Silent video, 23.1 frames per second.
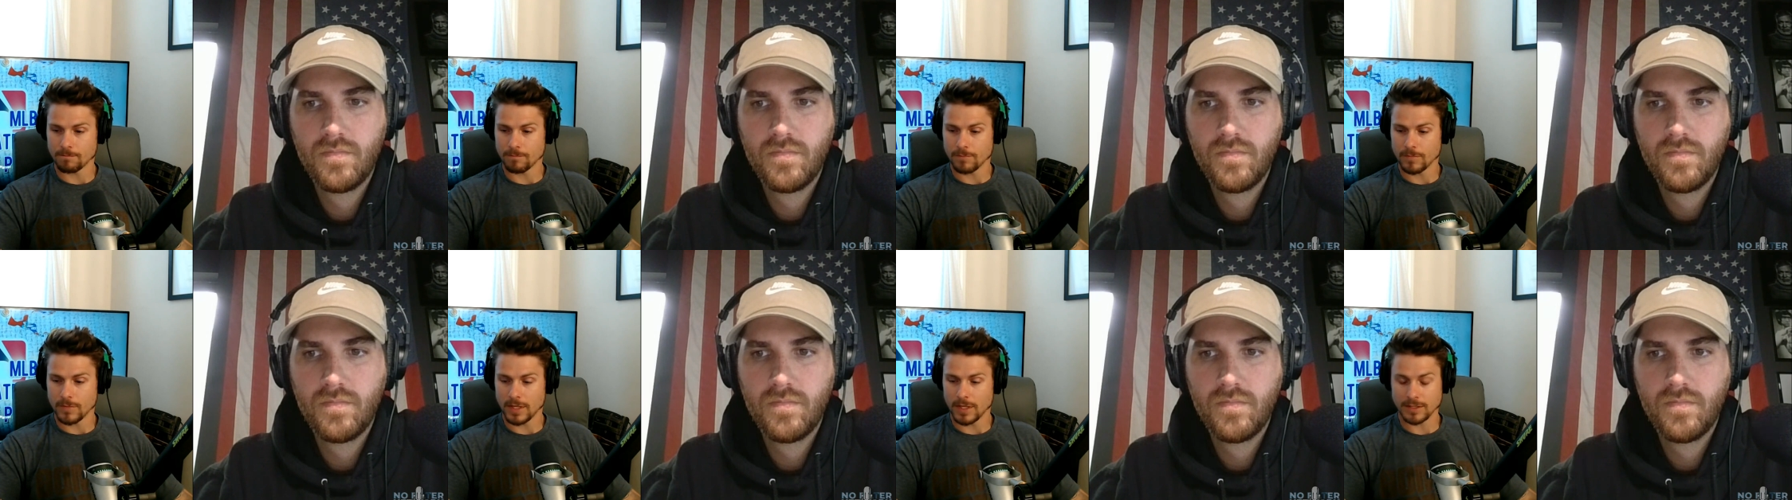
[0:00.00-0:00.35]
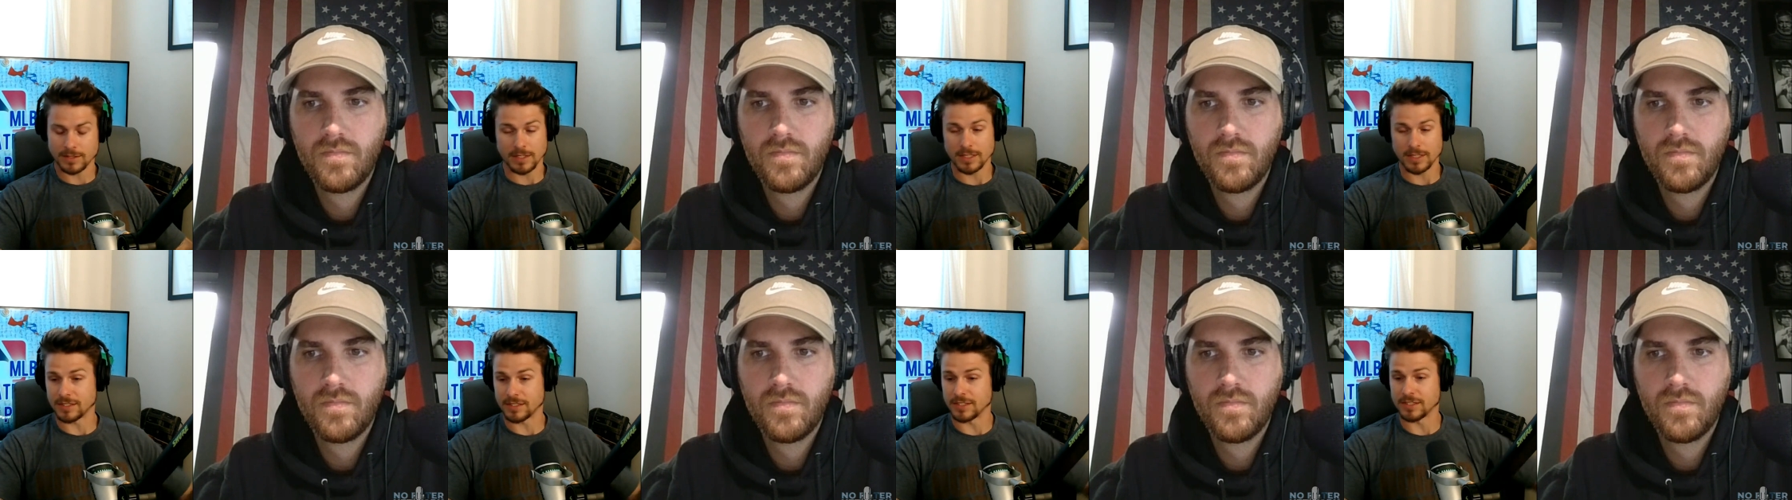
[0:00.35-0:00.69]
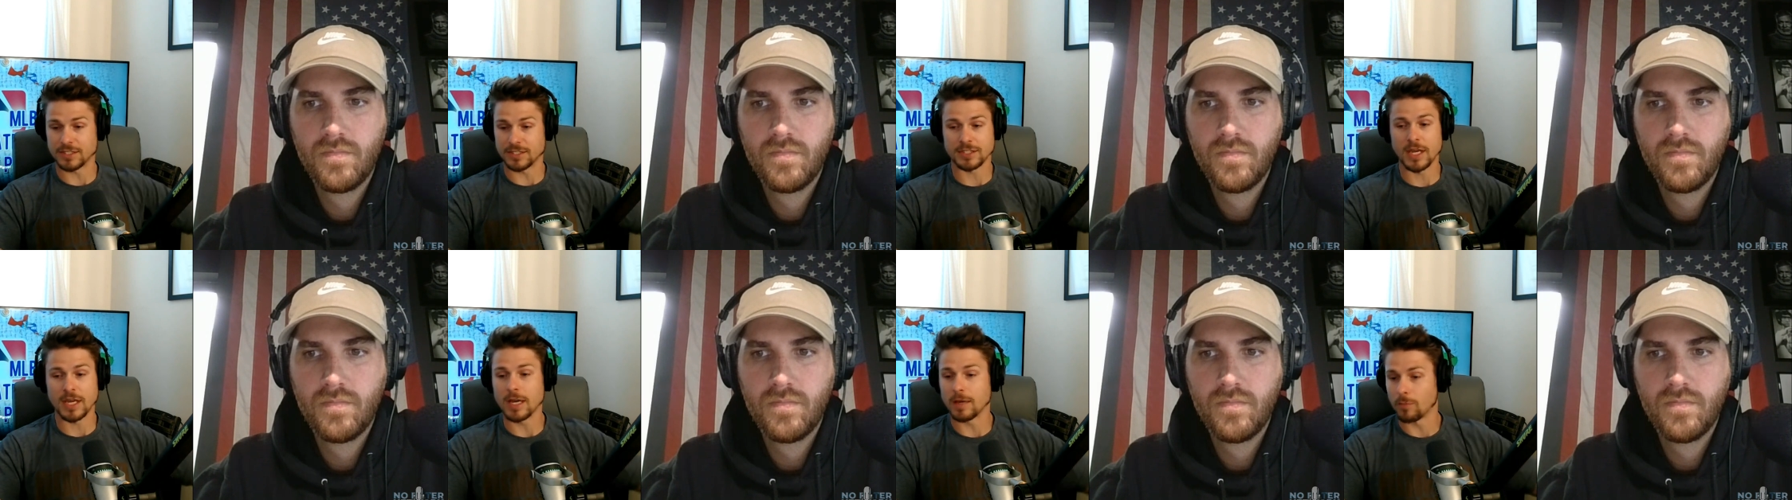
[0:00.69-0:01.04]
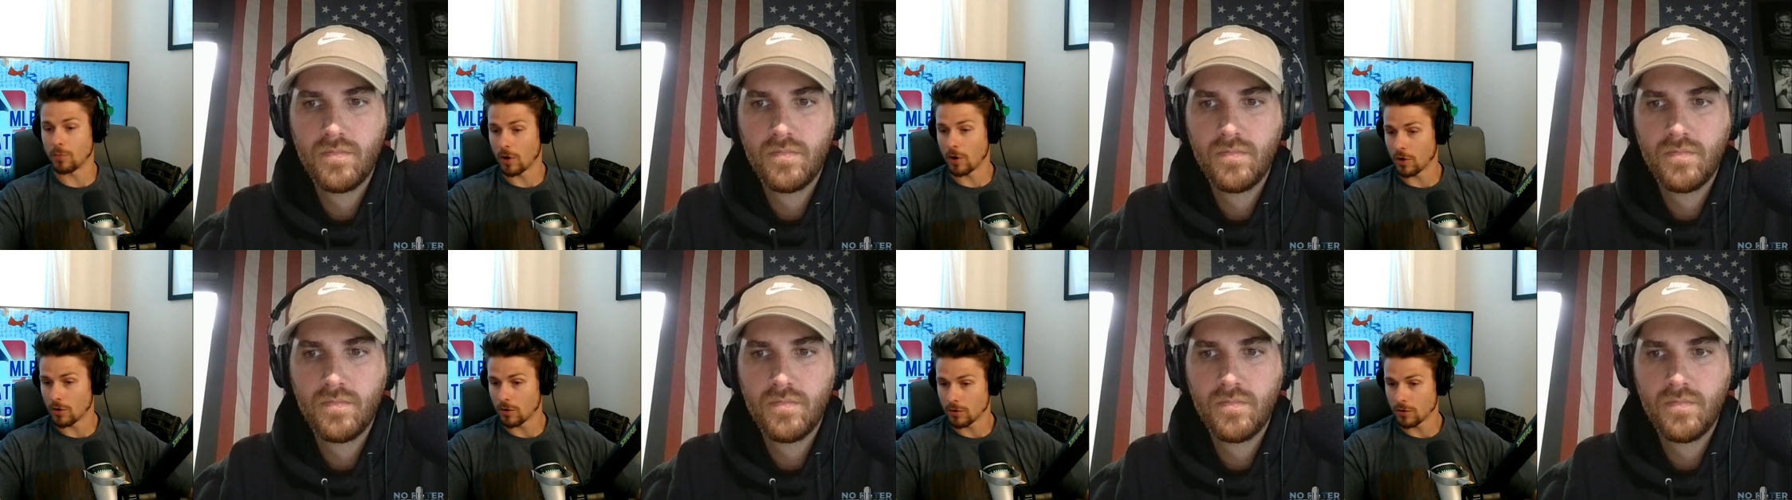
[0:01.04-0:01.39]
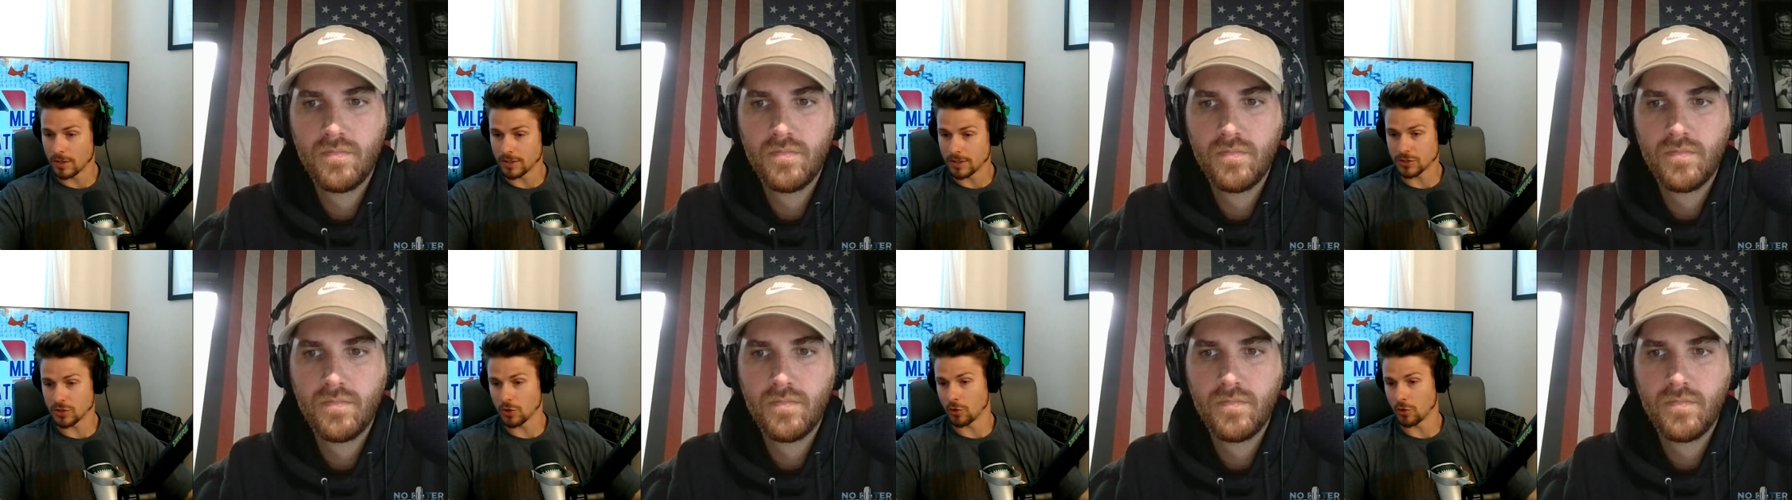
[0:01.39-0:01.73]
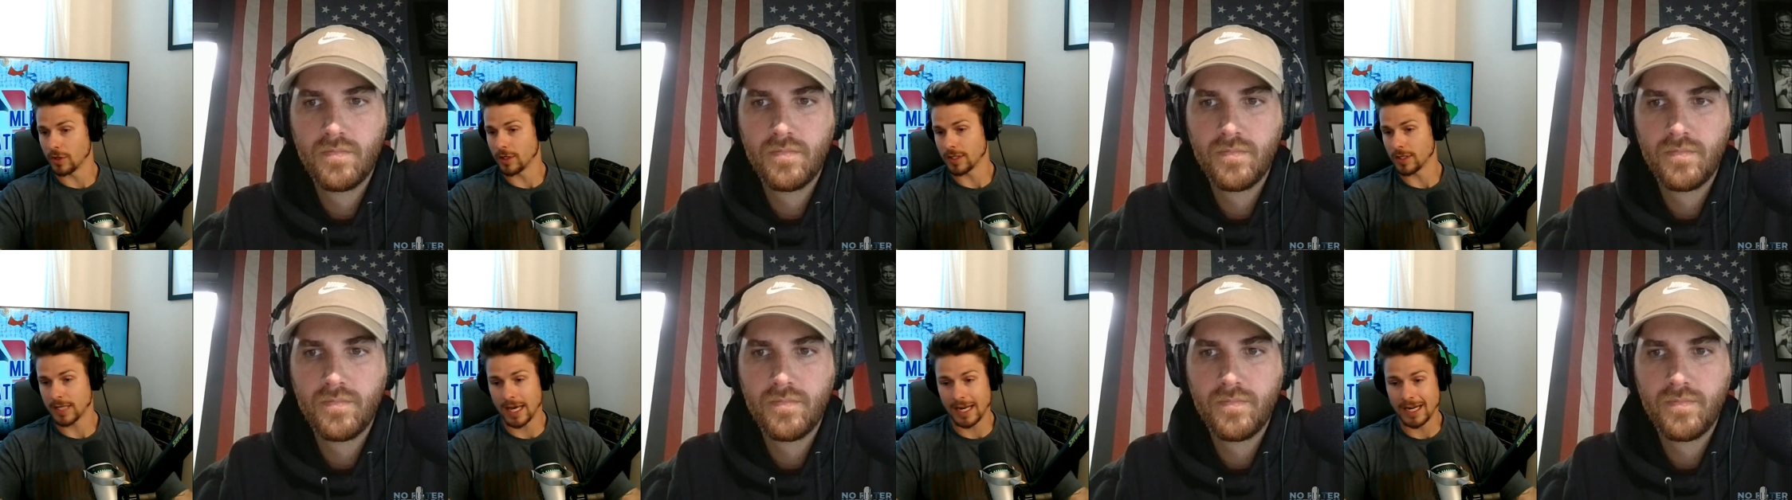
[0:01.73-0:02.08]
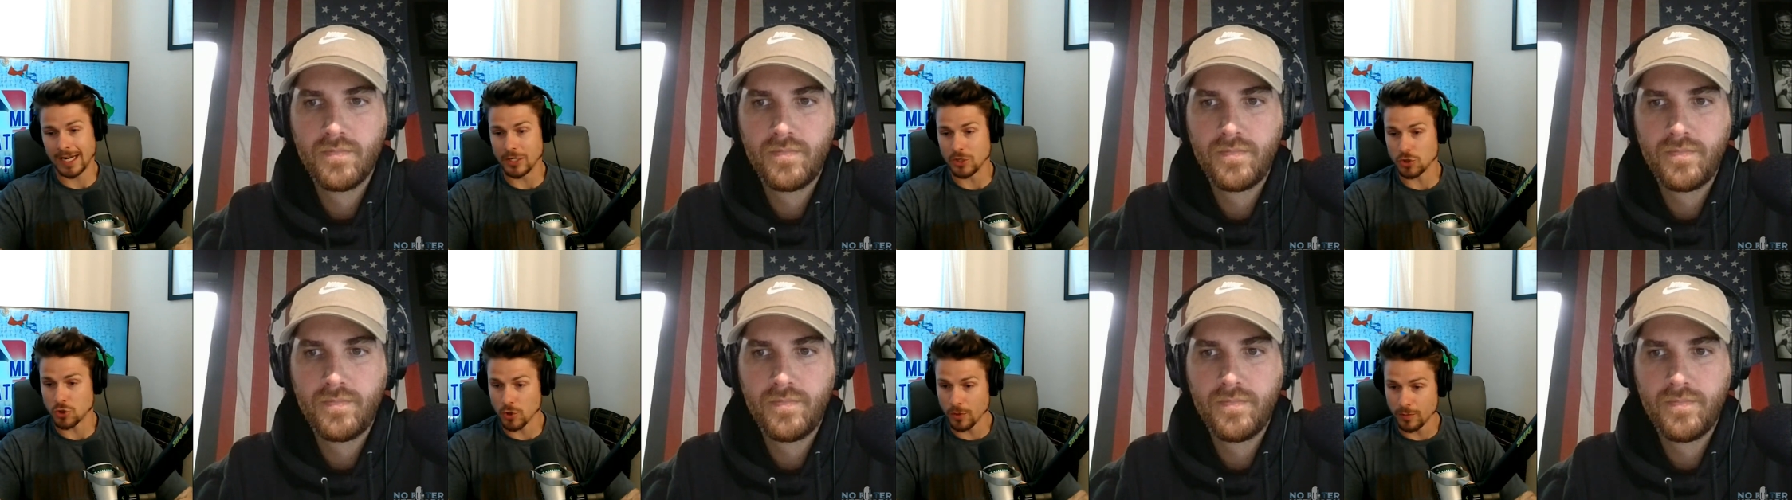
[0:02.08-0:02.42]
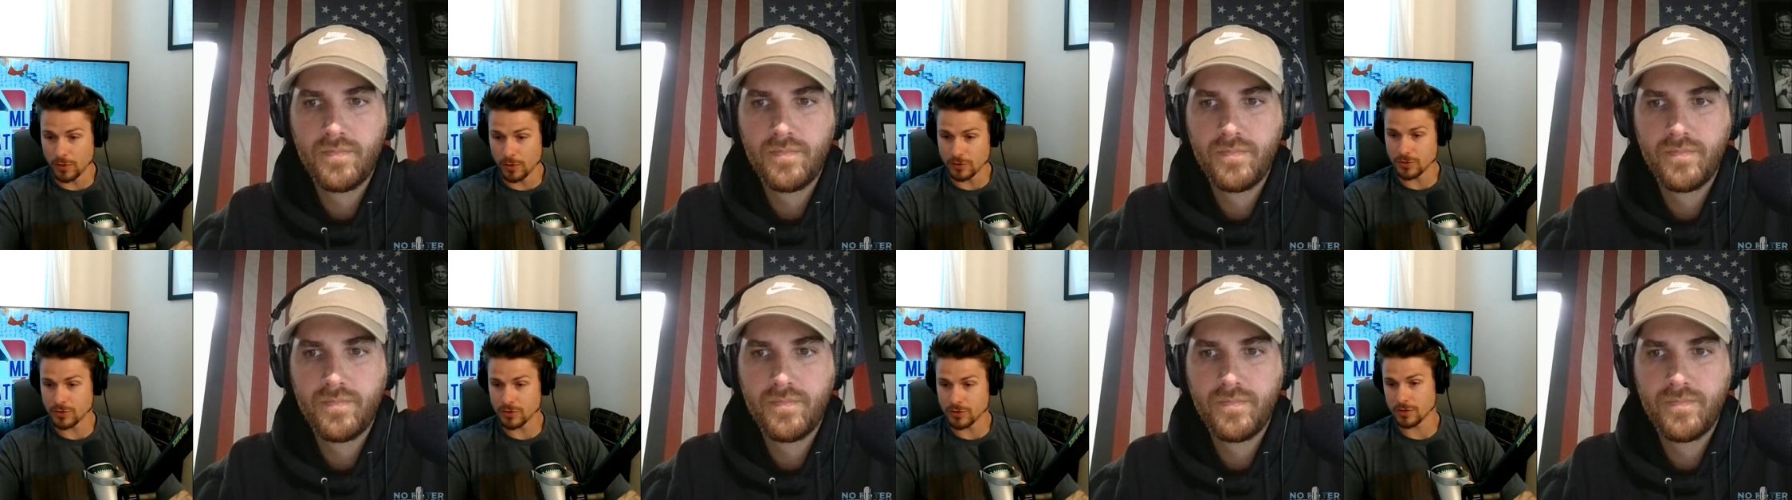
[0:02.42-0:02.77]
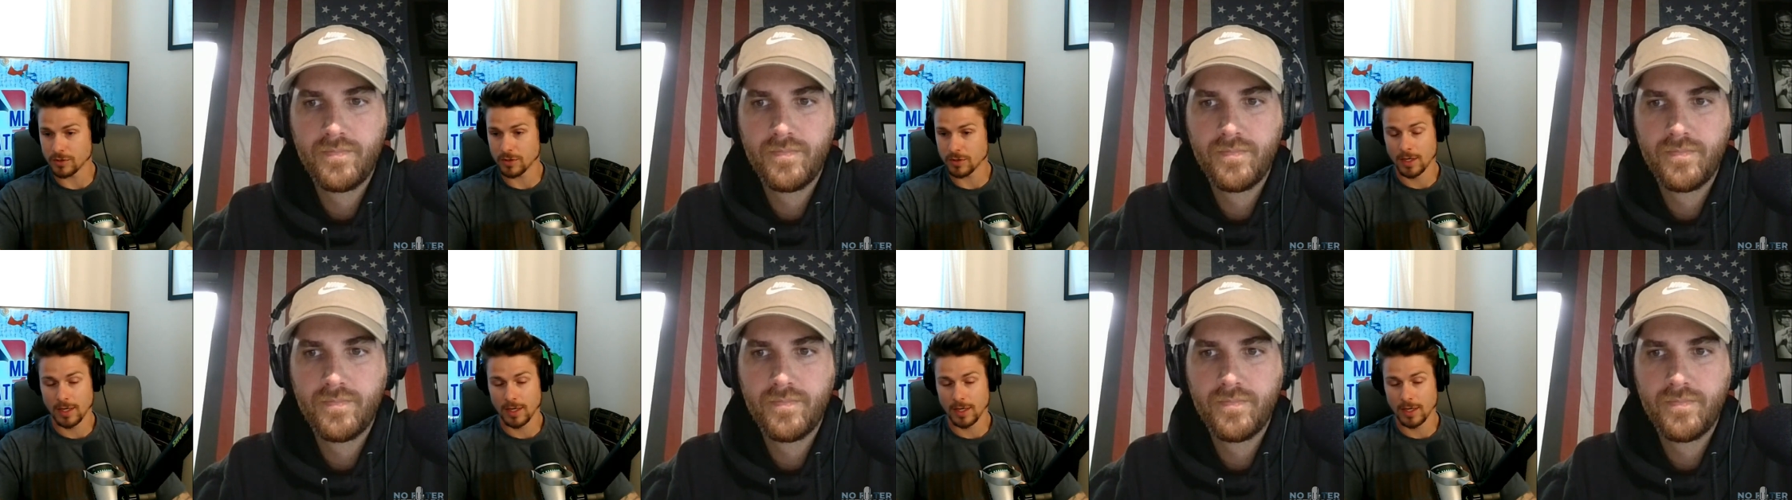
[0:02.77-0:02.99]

Speaker 1: it's it's insane, bro. And so it kind of attributes